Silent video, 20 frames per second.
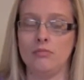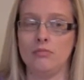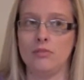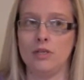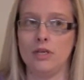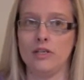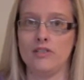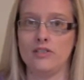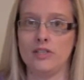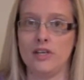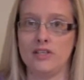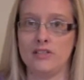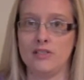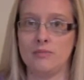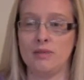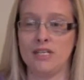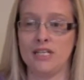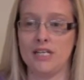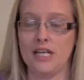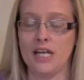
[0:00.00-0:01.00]
a certain
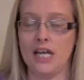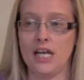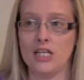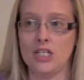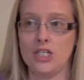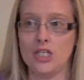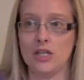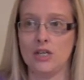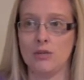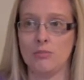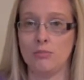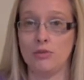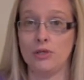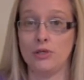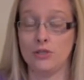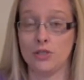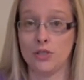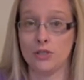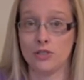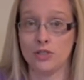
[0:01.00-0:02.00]
medication,
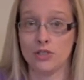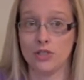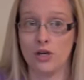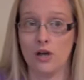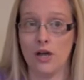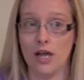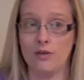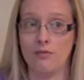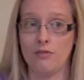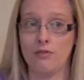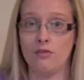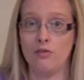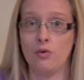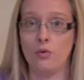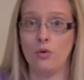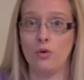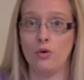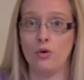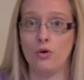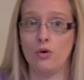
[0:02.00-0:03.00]
Protoxetine,
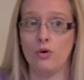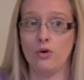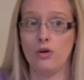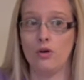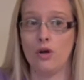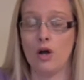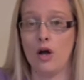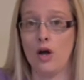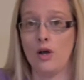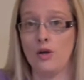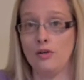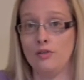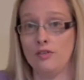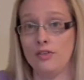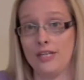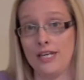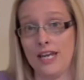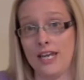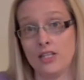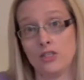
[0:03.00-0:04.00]
for over
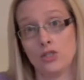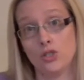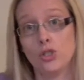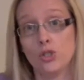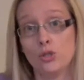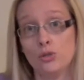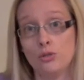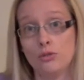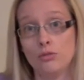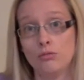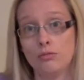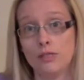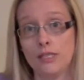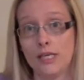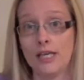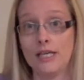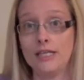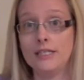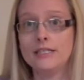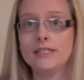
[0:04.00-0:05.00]
the next 2
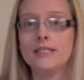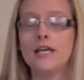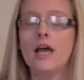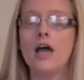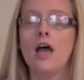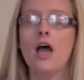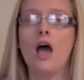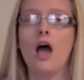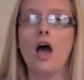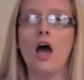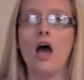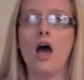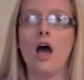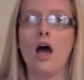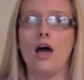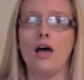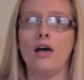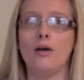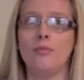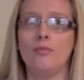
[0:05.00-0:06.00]
years.
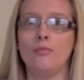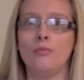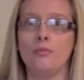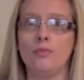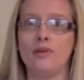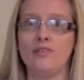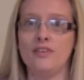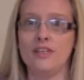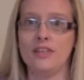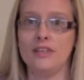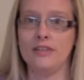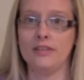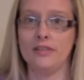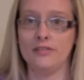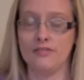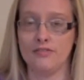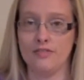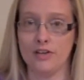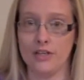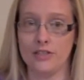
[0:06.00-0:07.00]
Within the
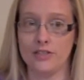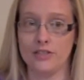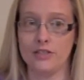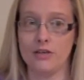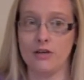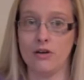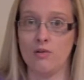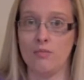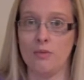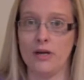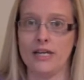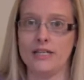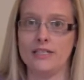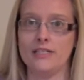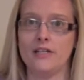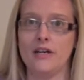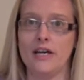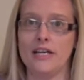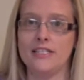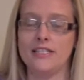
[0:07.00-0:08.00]
first lot of my
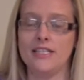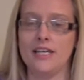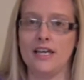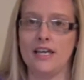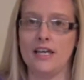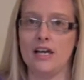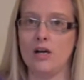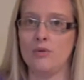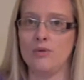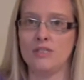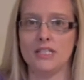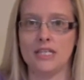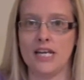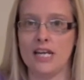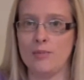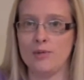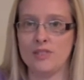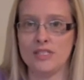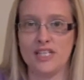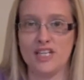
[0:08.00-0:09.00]
anxiety, I was
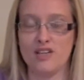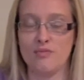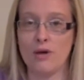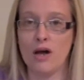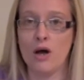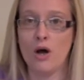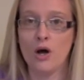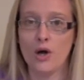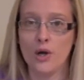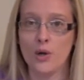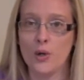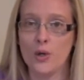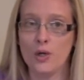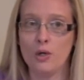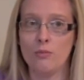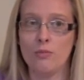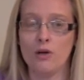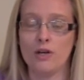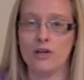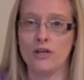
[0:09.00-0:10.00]
unable to leave my
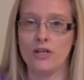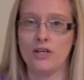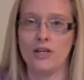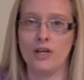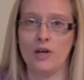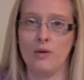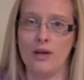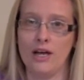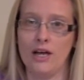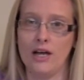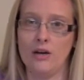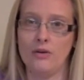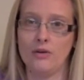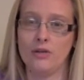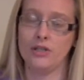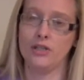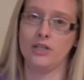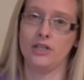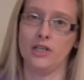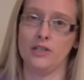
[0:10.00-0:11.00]
home, I couldn't go out,
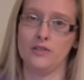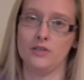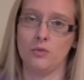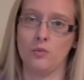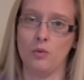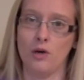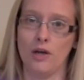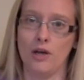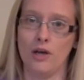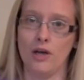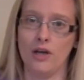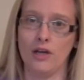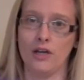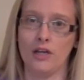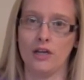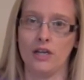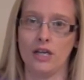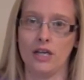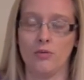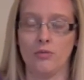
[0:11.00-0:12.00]
couldn't go to work.
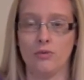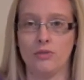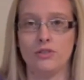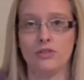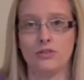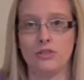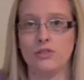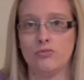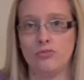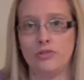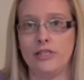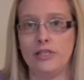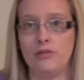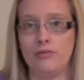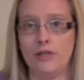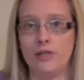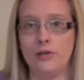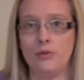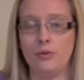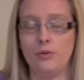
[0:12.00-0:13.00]
It was just really,
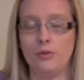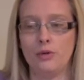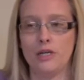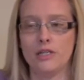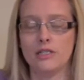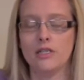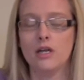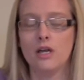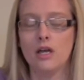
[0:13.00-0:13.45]
really awkward.